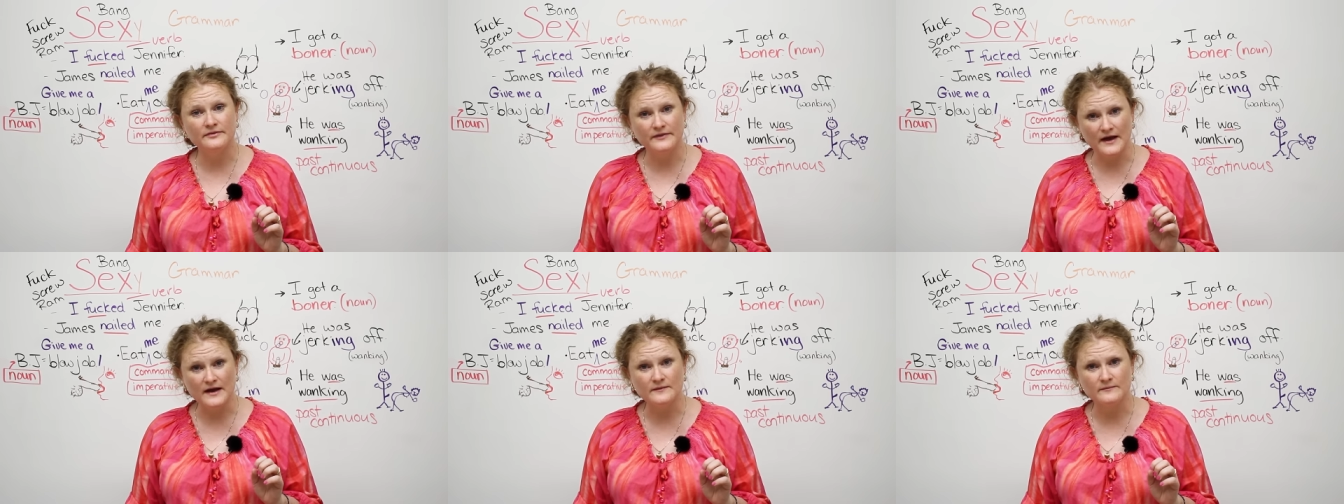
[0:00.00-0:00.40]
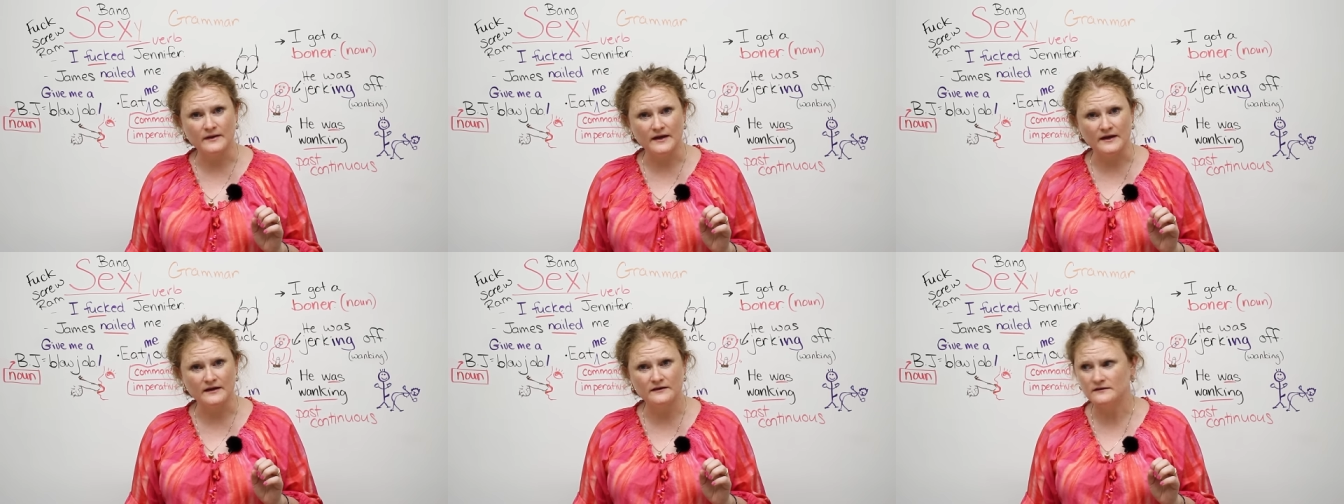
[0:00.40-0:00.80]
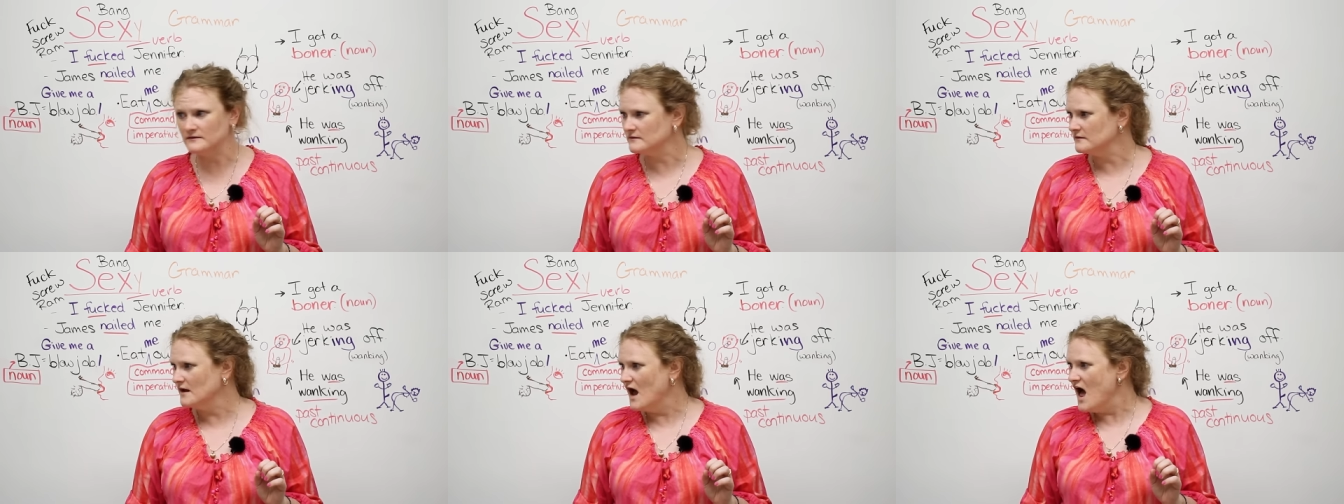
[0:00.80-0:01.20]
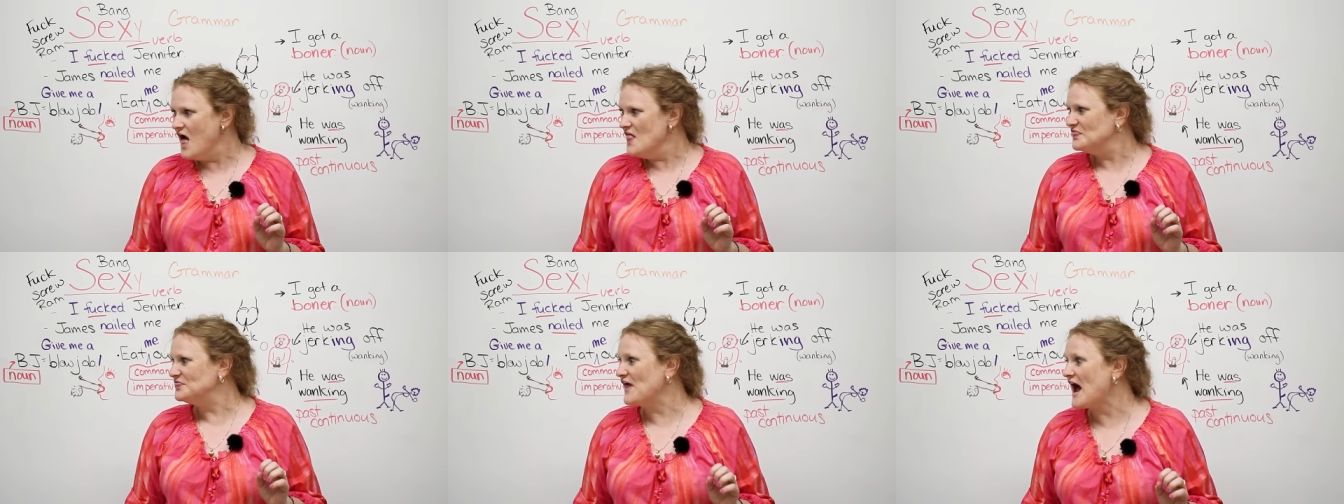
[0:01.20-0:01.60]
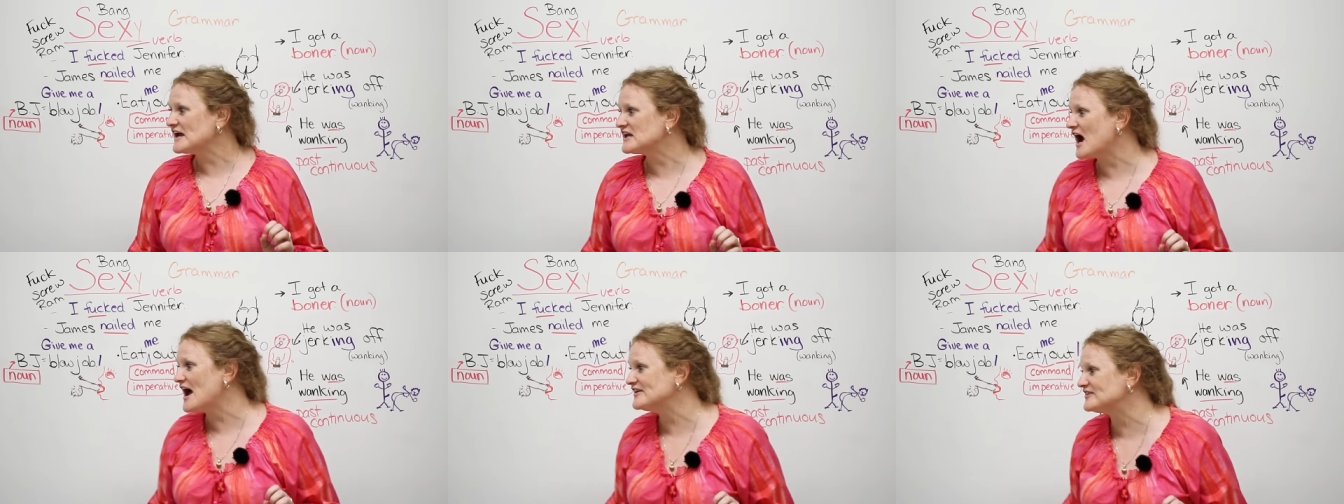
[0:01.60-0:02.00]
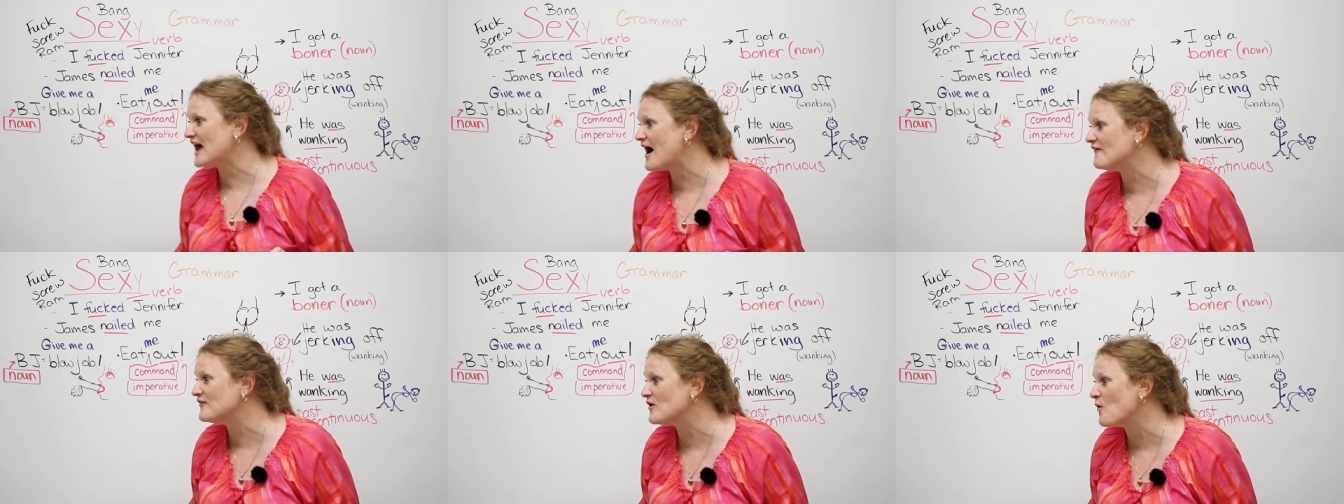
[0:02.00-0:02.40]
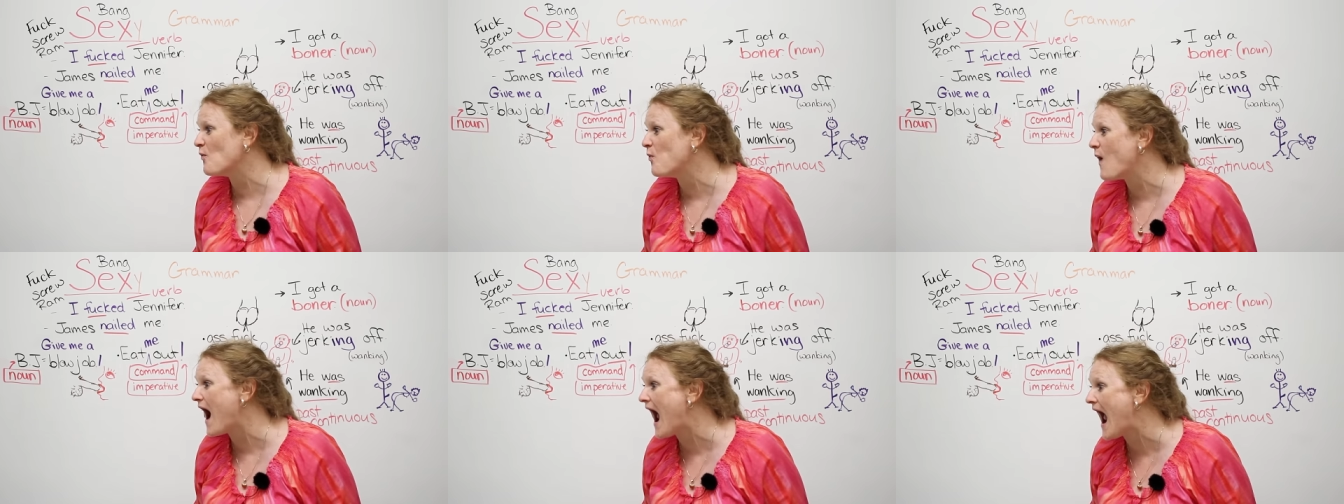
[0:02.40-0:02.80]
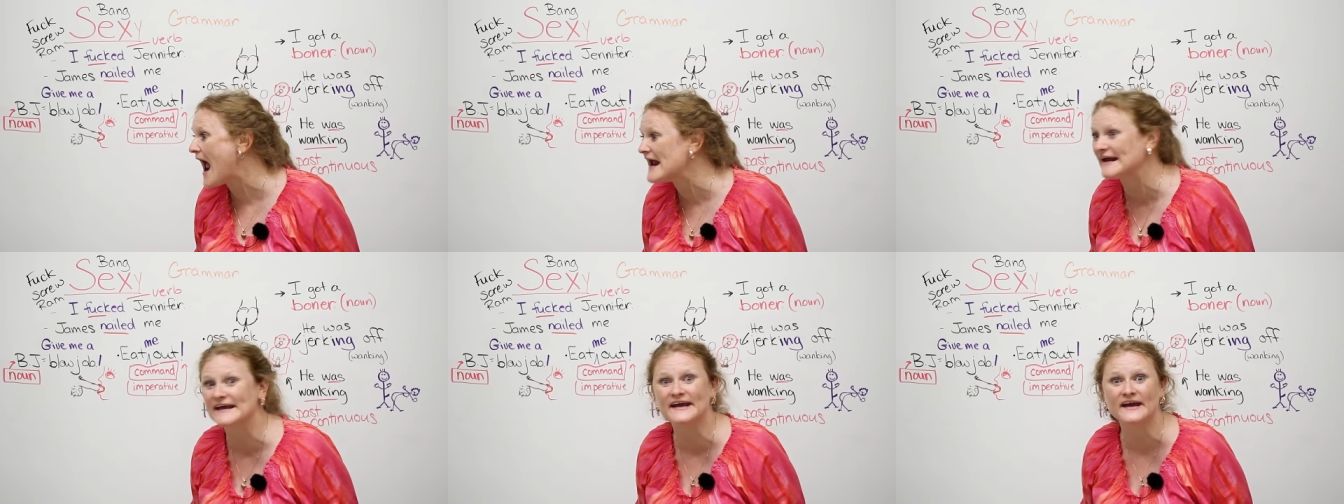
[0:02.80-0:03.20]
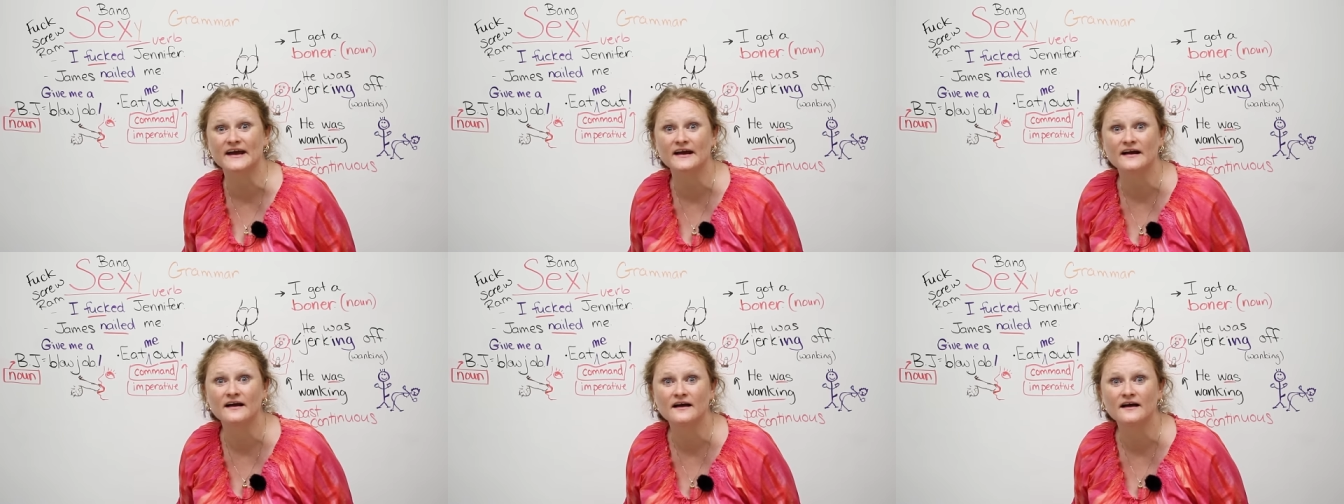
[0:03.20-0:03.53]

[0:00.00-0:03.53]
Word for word: That man? That guy's having a wank!